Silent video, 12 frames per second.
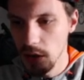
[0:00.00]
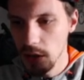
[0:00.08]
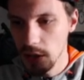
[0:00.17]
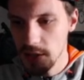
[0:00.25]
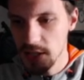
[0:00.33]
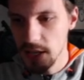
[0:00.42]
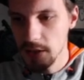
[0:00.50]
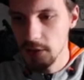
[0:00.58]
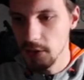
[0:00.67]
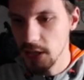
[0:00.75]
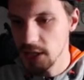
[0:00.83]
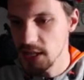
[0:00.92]
Let's set it
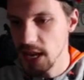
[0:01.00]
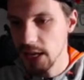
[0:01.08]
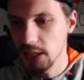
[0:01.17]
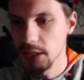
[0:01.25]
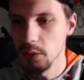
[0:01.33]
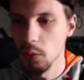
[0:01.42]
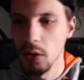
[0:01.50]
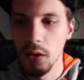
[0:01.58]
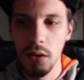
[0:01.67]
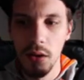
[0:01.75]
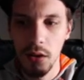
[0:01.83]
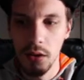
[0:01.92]
to exactly
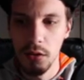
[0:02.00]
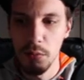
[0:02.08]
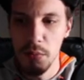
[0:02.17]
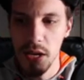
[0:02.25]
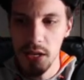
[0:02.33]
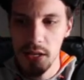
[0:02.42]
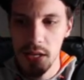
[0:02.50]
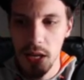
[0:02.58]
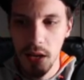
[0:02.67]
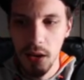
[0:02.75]
1 on the mix.